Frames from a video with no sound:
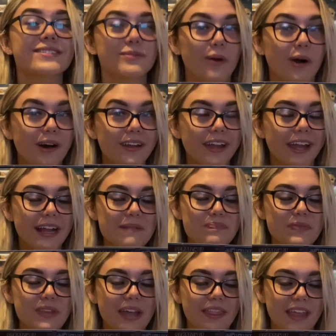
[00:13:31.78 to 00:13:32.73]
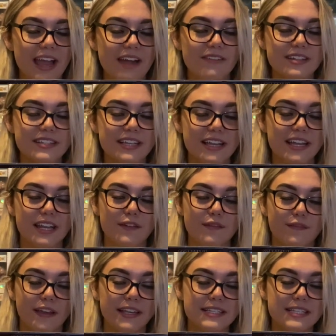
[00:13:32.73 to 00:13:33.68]
honour their return in
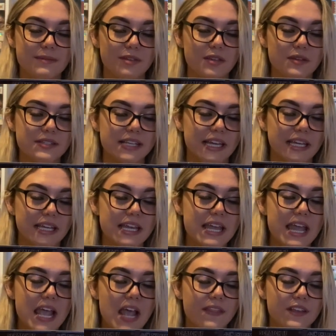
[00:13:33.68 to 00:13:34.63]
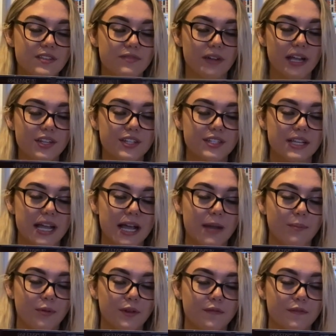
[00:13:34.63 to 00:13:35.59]
Face the Music. This righteous
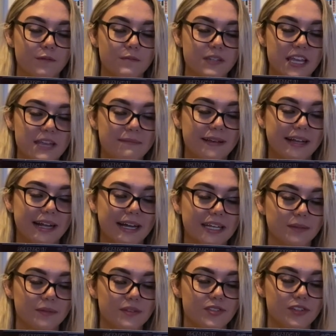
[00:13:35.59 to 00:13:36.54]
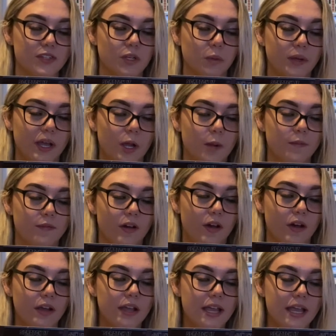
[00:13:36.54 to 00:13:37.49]
art print from D McAdam is just what we hope
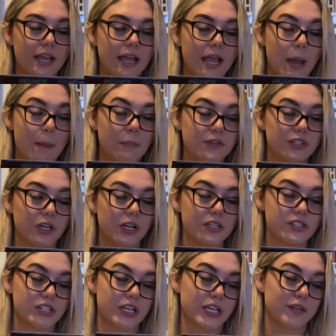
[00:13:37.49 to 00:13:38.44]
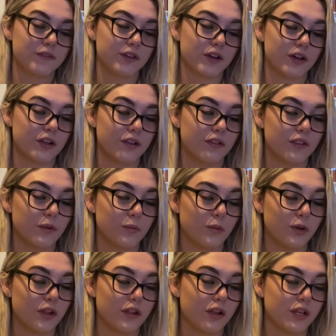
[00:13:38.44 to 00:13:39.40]
for. And be sure to check if you're
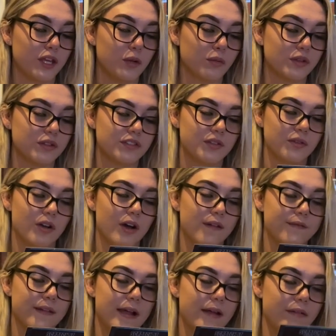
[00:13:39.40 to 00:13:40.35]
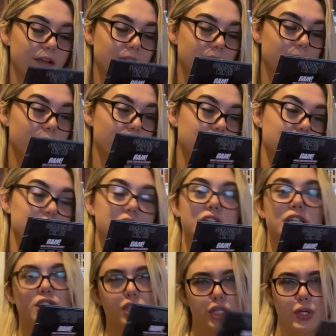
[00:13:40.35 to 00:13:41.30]
one of the lucky ones who got a variant print.
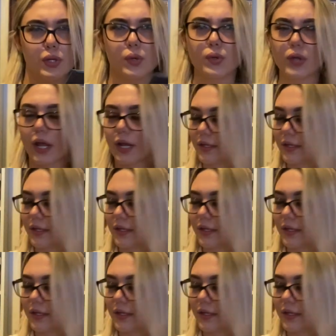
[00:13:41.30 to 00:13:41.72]
Dude.